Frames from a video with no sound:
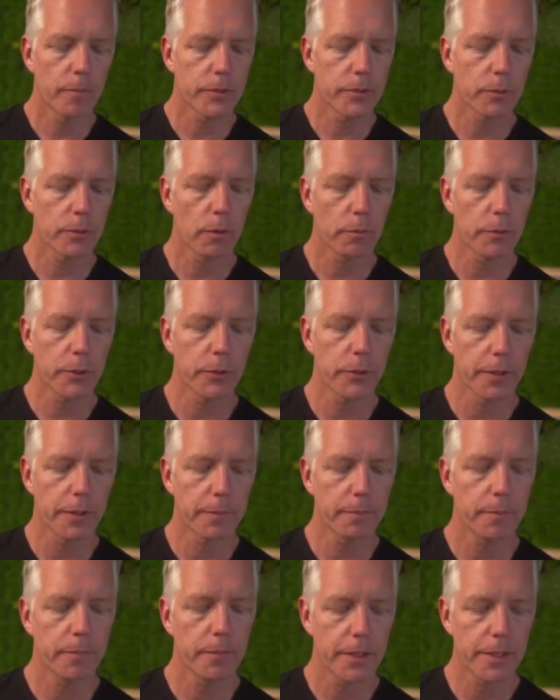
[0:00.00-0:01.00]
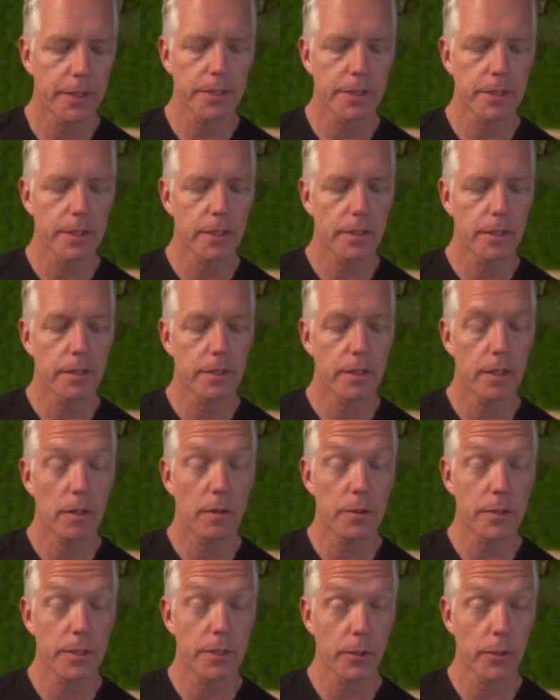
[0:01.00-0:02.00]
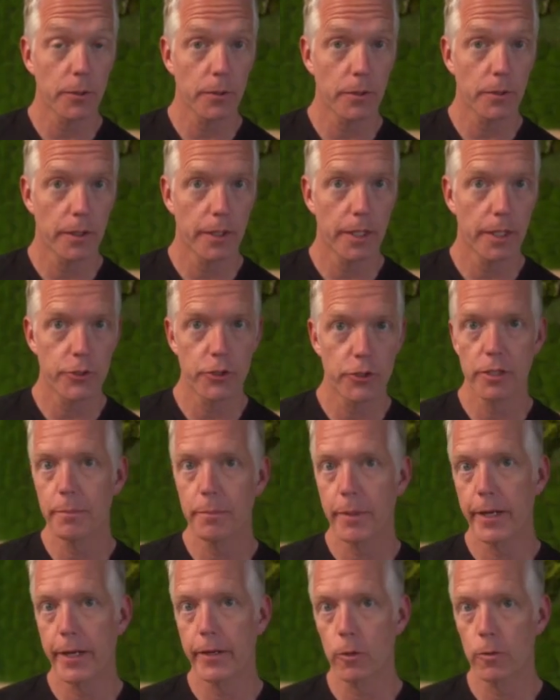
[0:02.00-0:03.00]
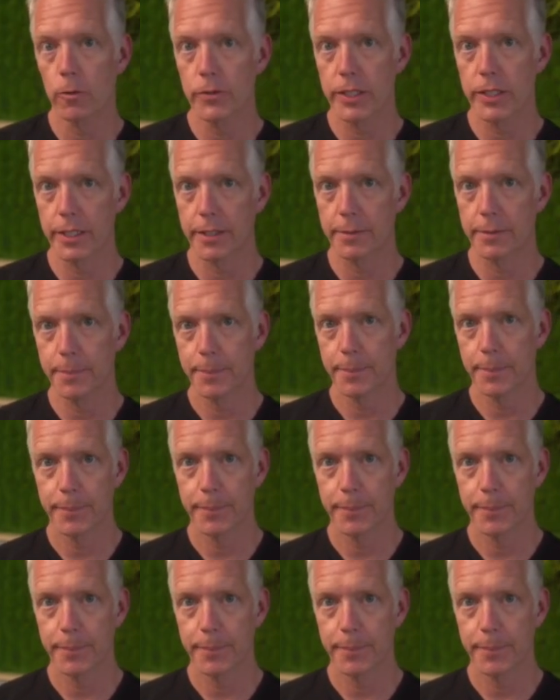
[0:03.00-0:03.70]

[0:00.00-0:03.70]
So what we're doing is we're still in the G minor over D.